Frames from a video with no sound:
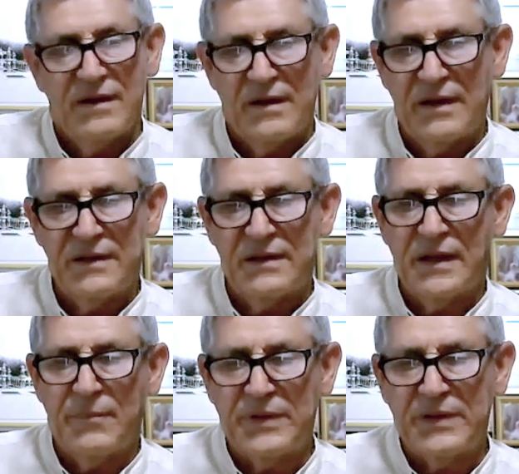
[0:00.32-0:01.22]
And I think
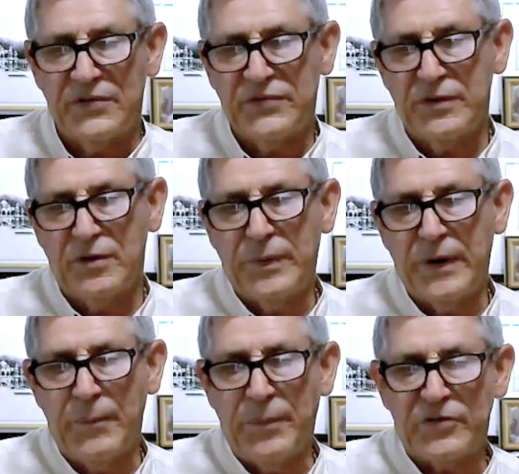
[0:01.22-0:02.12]
that because, you know,
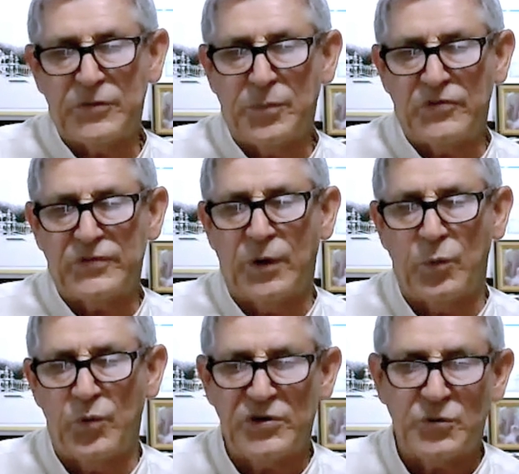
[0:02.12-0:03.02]
Prabhupada's books are
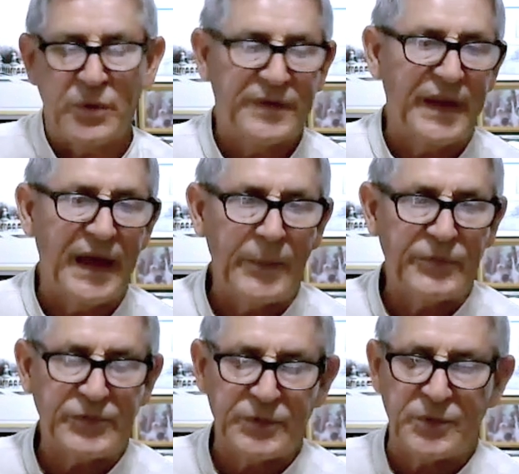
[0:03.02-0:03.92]
rich with the
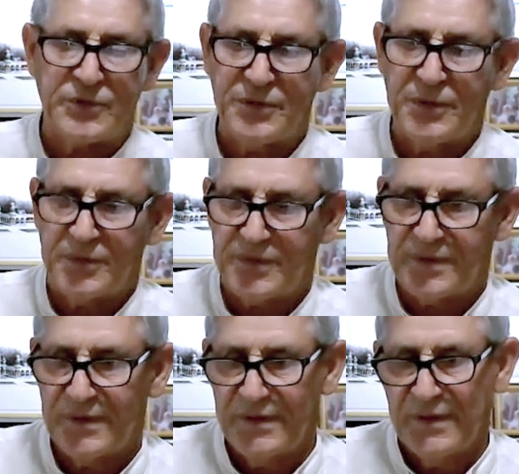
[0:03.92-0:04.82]
absolute truth,
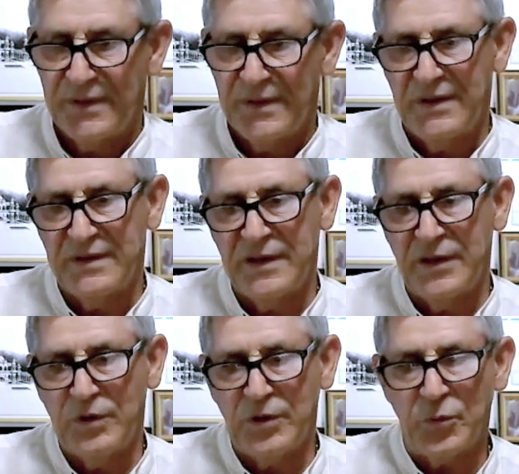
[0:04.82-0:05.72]
and
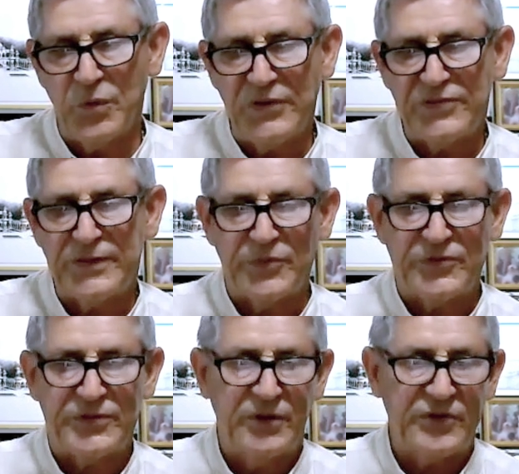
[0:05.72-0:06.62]
anyone who reads them
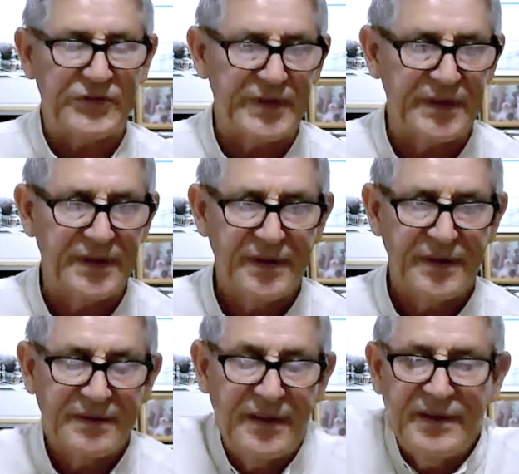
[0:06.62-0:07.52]
seriously,
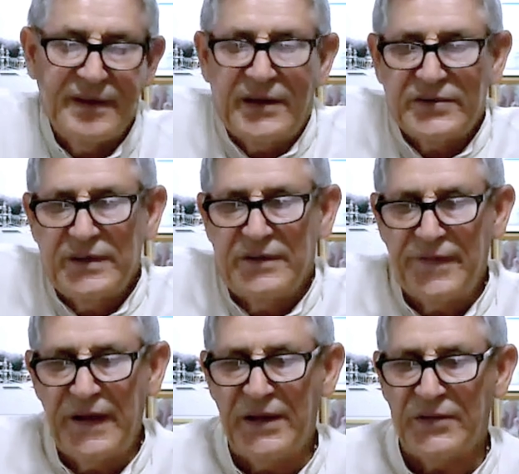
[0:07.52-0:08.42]
they can actually
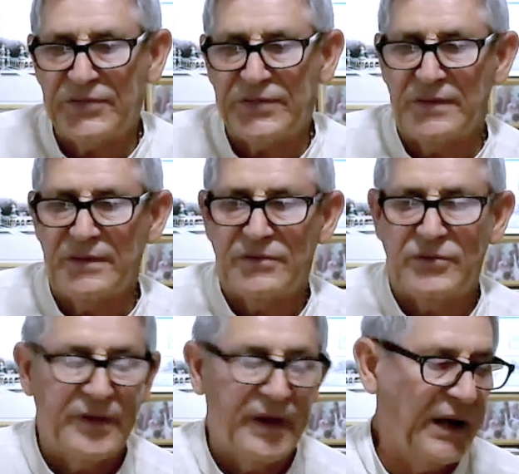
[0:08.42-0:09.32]
advance
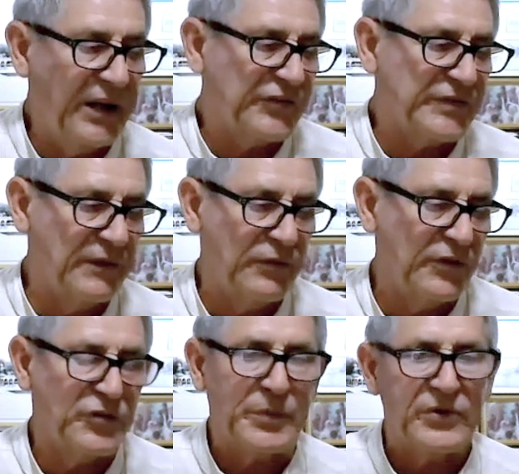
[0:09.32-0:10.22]
to the highest level
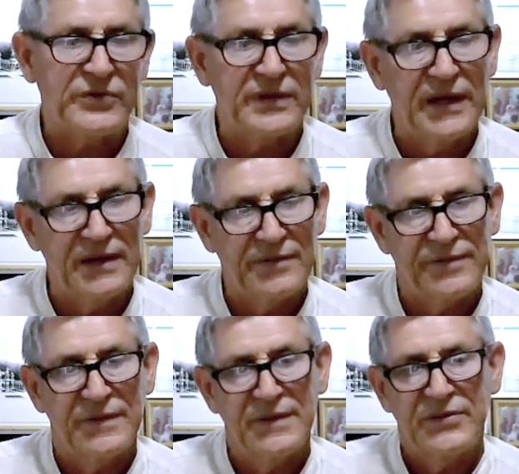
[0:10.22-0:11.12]
of spiritual life
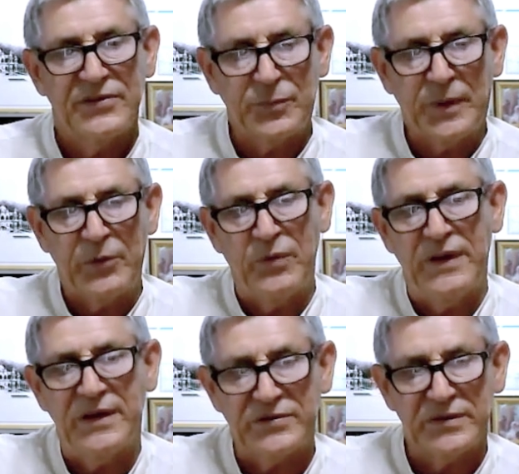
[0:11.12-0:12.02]
just by
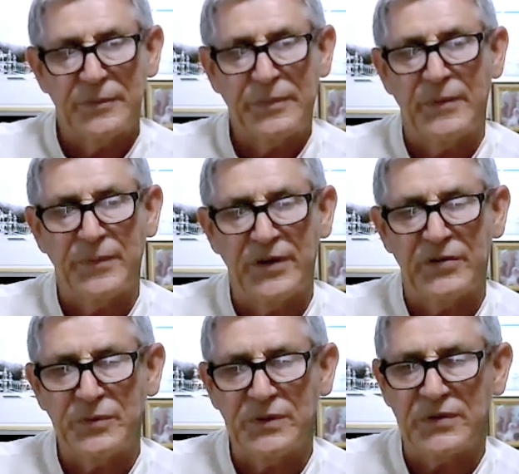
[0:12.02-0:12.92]
reading Srila Prabhupada's
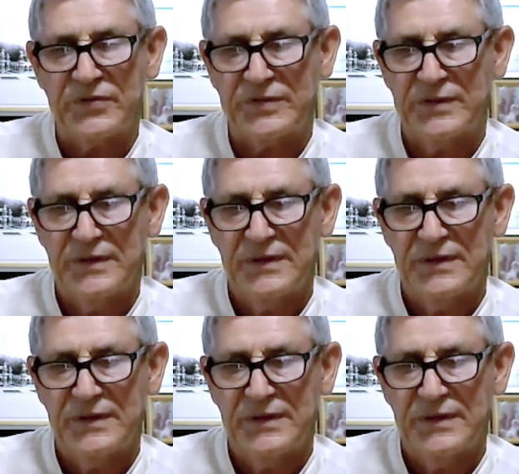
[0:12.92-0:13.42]
books.